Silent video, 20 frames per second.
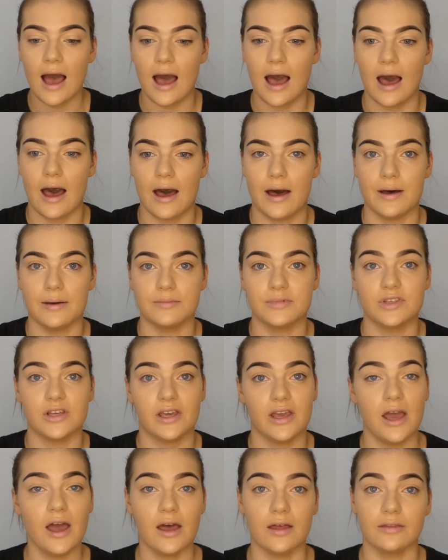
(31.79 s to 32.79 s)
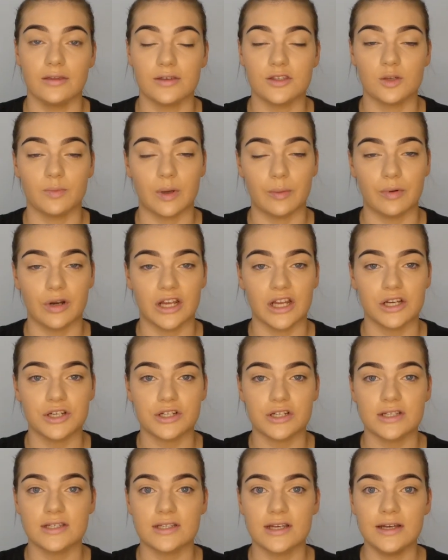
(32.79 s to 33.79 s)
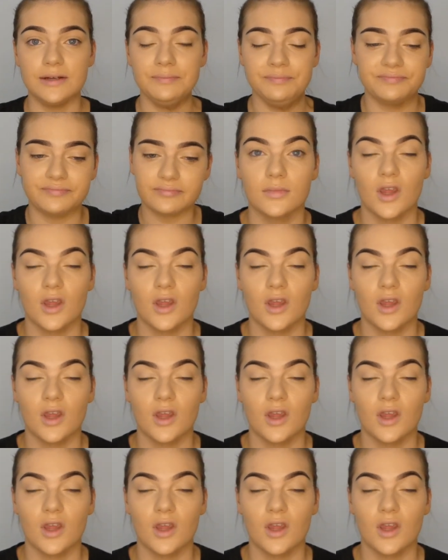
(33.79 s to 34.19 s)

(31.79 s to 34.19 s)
So yeah, this will be pretty interesting.